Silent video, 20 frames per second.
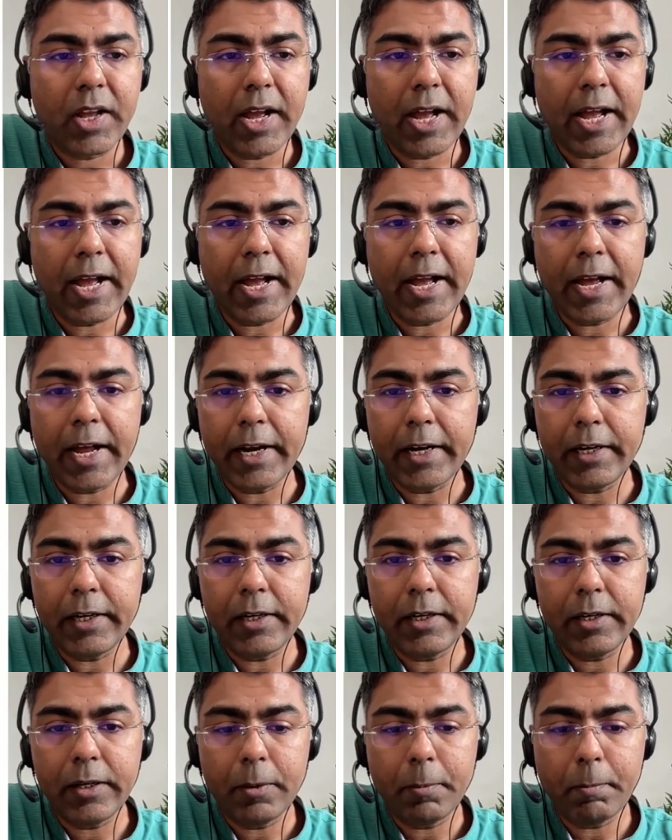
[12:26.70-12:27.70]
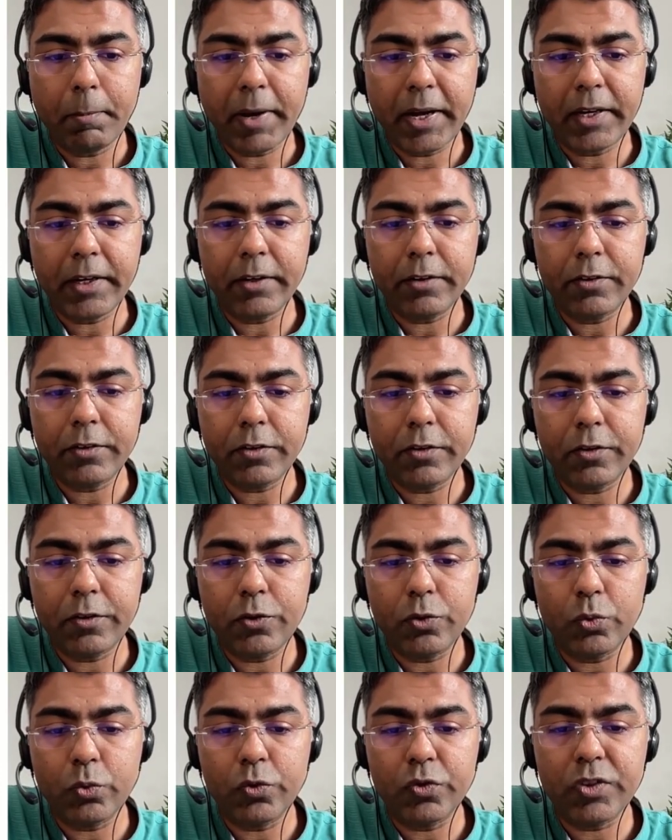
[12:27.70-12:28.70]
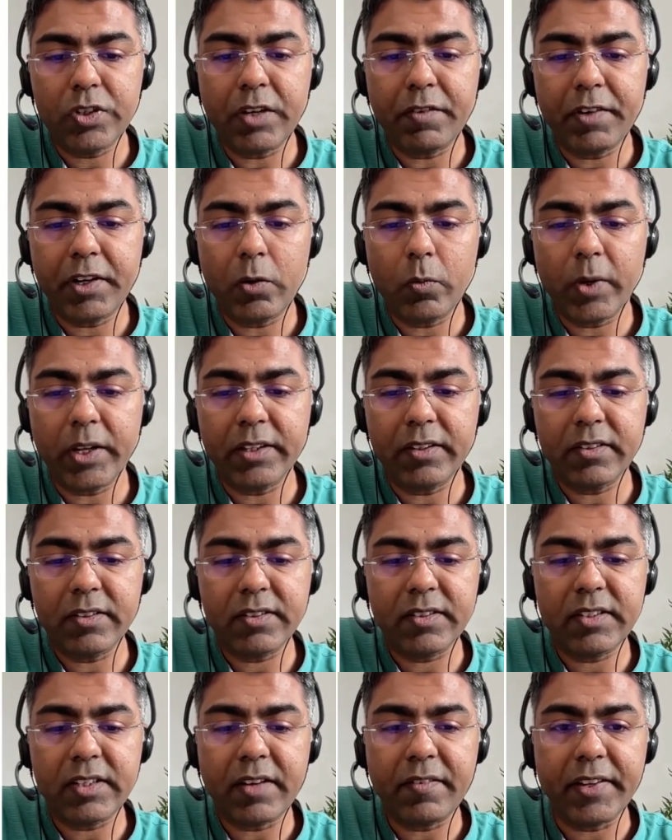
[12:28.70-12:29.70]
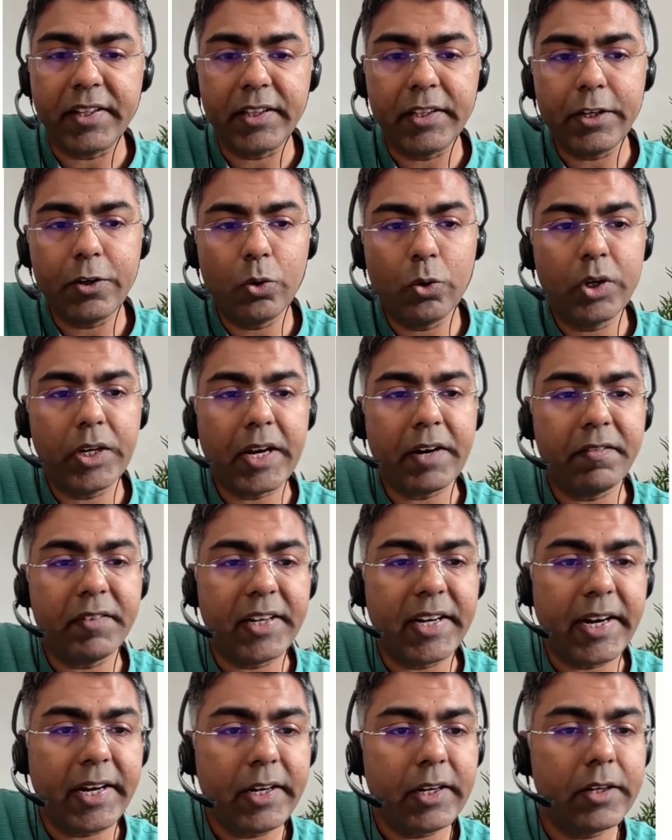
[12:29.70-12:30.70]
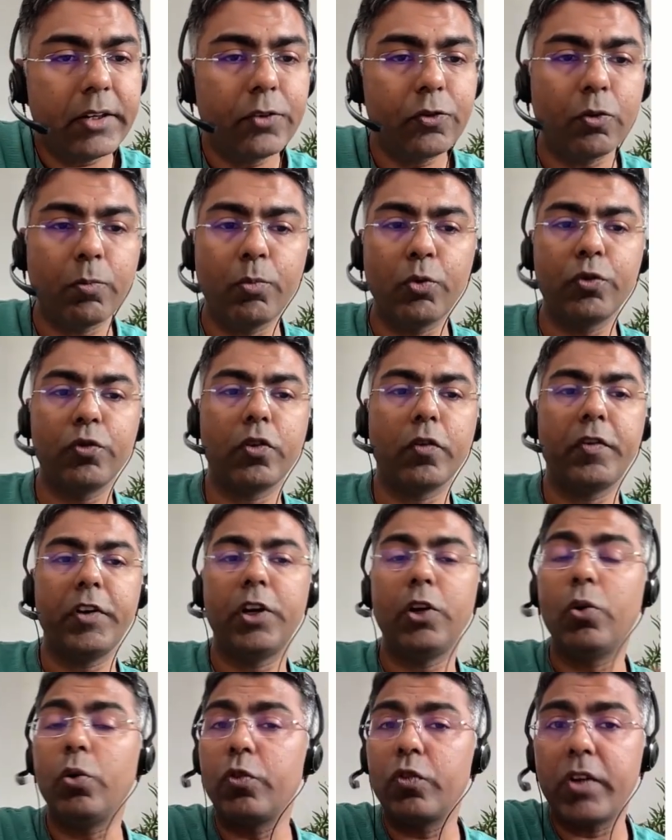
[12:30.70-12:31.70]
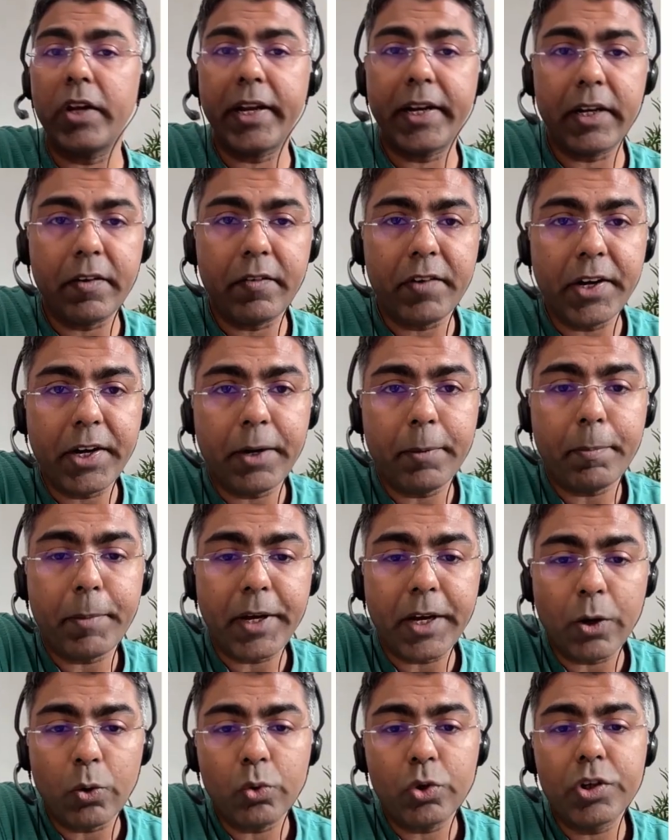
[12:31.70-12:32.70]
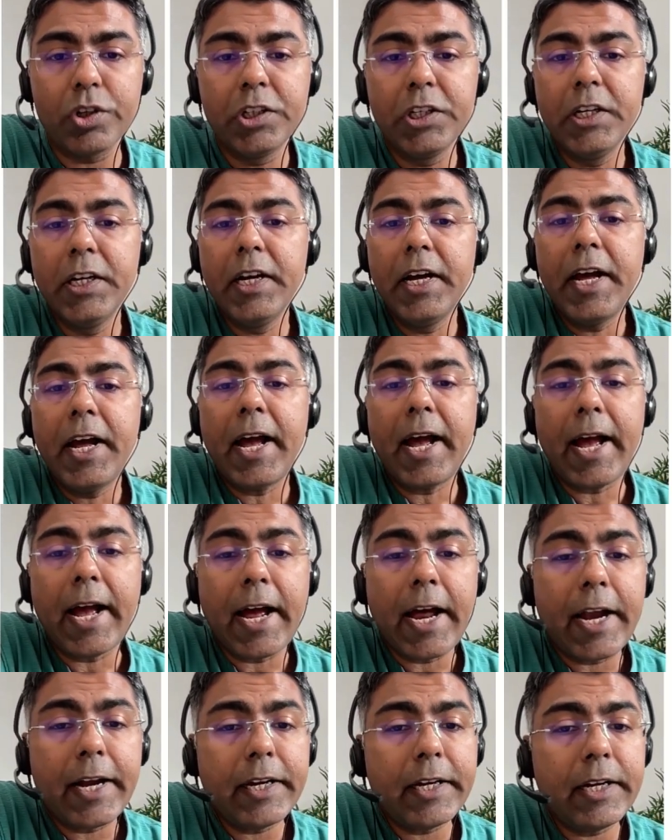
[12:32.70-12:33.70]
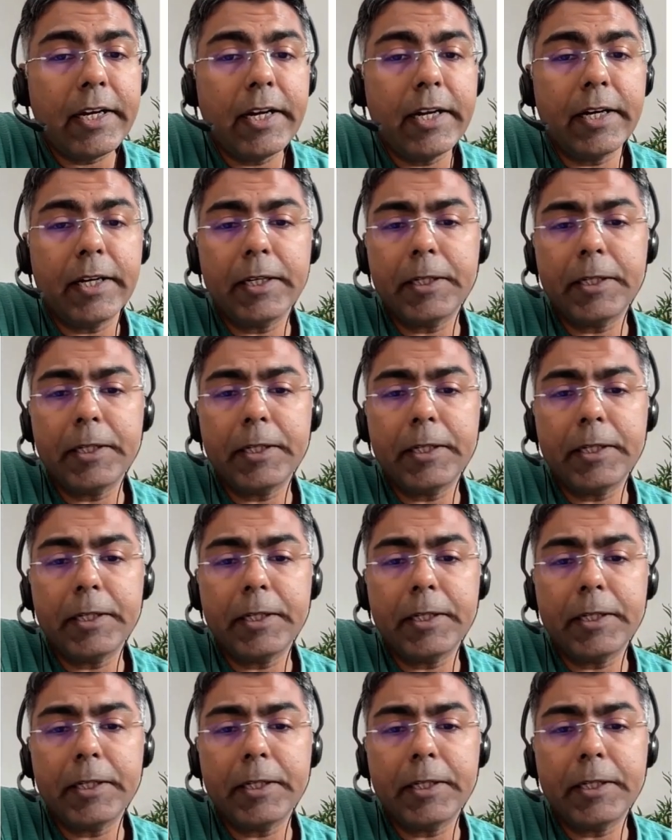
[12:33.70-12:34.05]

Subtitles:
and minus 2717. They don't have debt, so most of it looks like dividend payout and